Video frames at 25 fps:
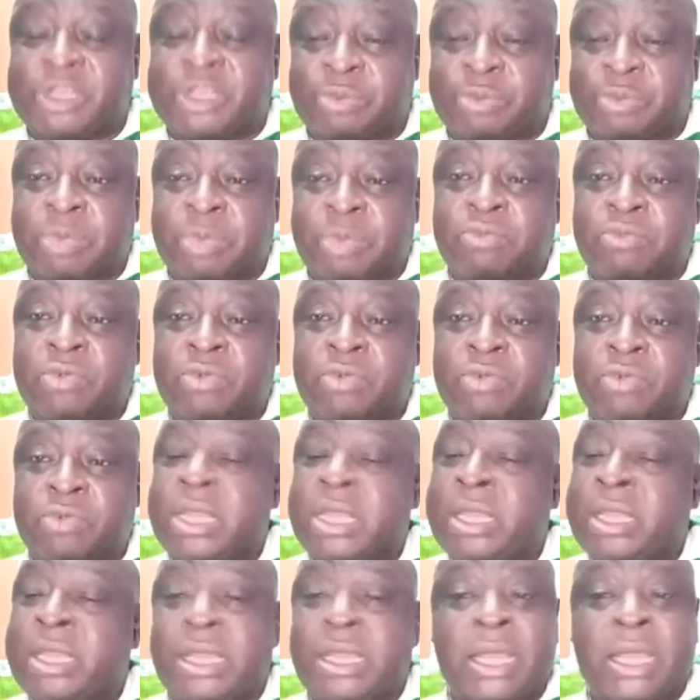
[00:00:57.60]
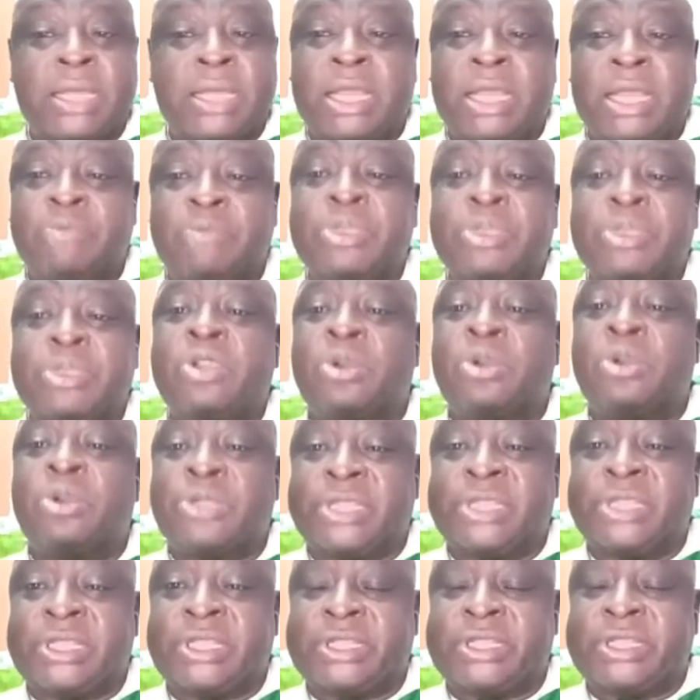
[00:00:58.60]
his people, and had been
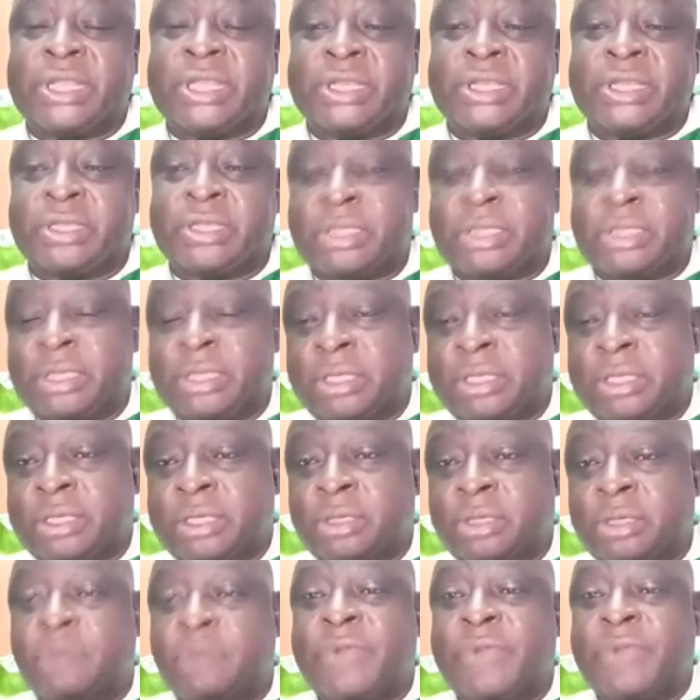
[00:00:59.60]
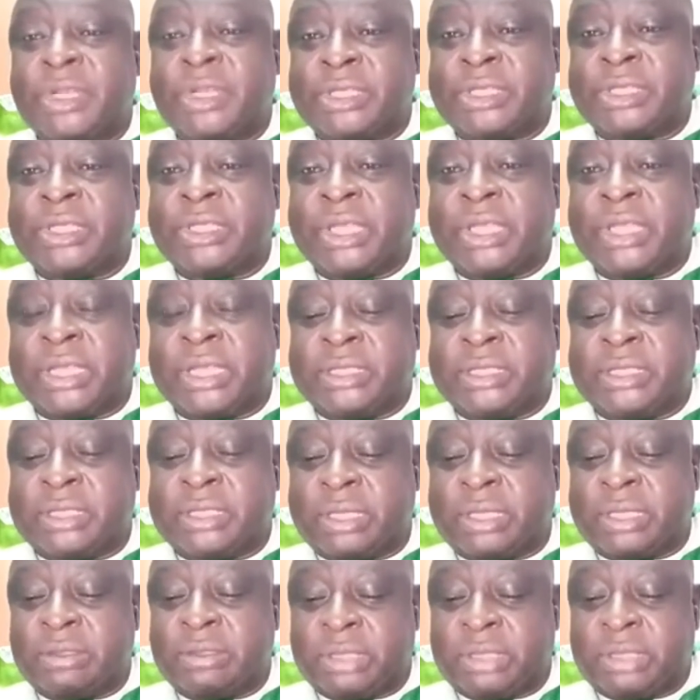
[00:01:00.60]
consistent over the years,
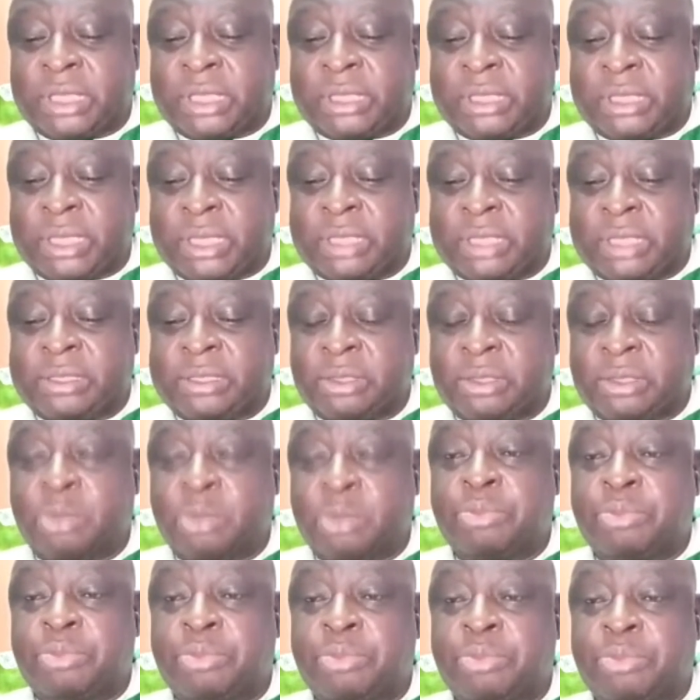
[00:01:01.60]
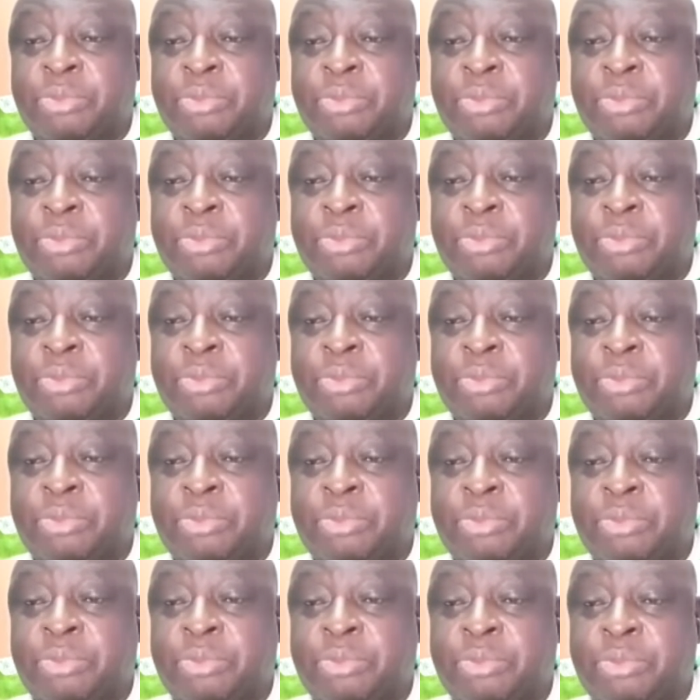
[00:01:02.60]
and that Obi
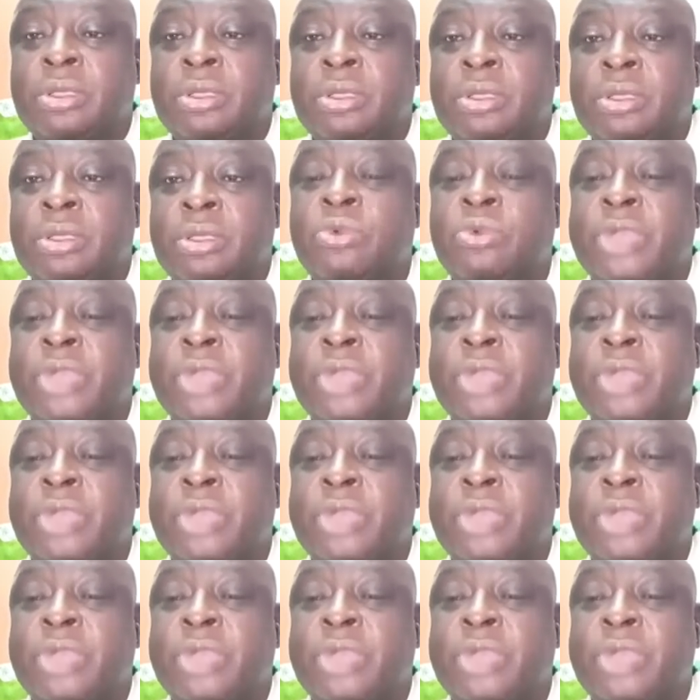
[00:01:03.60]
could